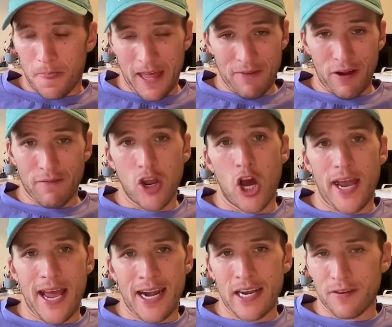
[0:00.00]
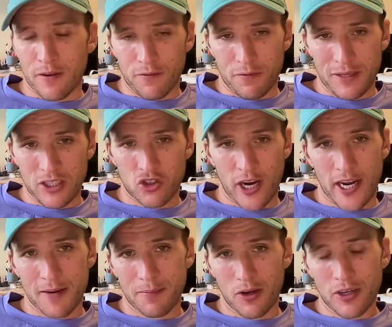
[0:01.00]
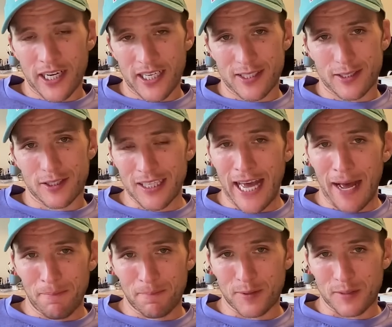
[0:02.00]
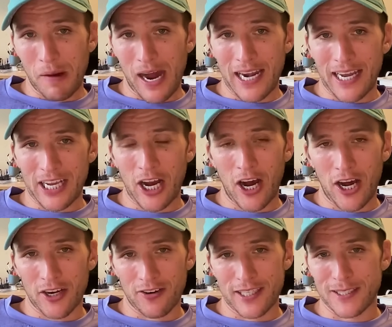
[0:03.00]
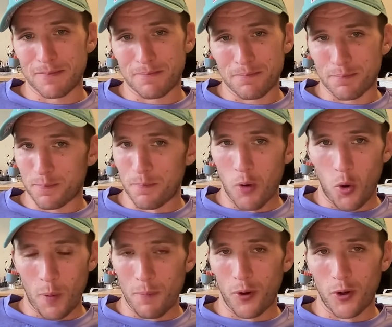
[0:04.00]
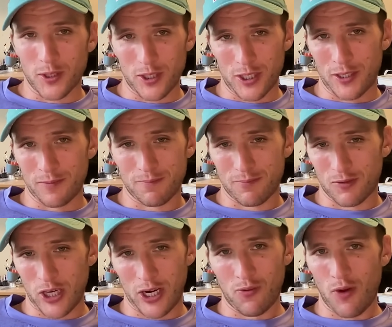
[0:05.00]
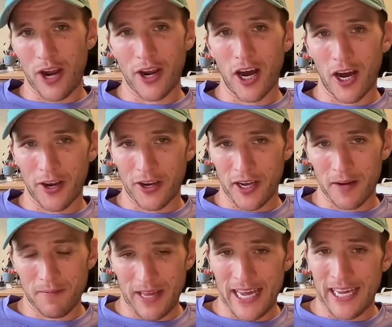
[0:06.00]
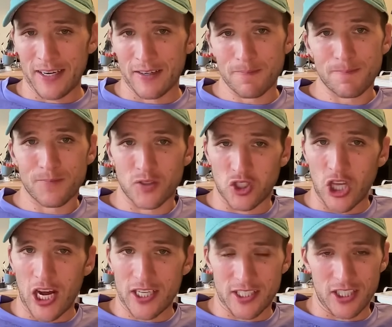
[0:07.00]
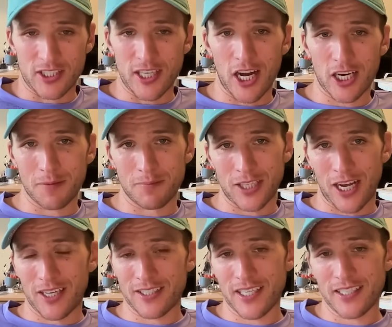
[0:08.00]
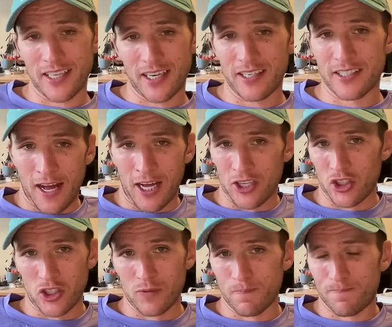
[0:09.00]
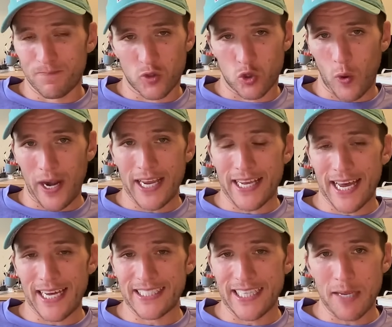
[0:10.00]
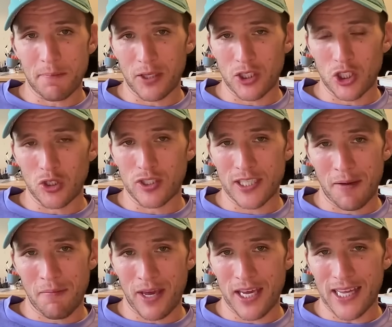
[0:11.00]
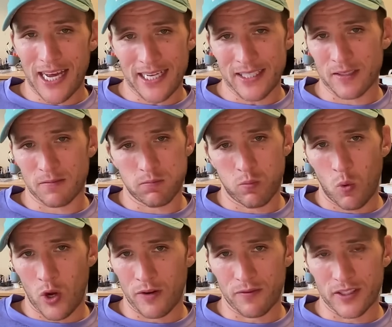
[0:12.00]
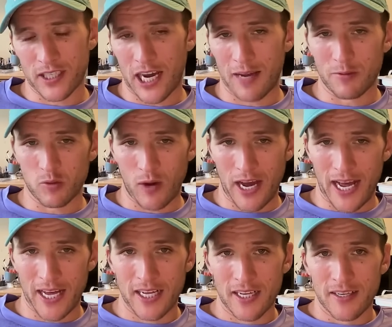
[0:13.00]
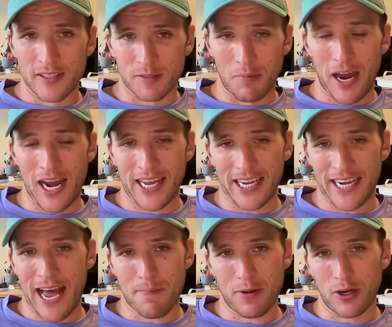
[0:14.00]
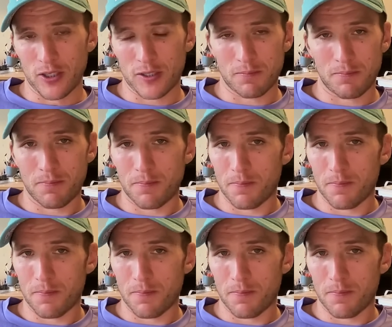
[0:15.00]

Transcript: if I've learned anything from this training block, it's smiling harder is more important than trying to run harder in certain circumstances. And 120k deep into UTMB, that is one of the times where smiling and happiness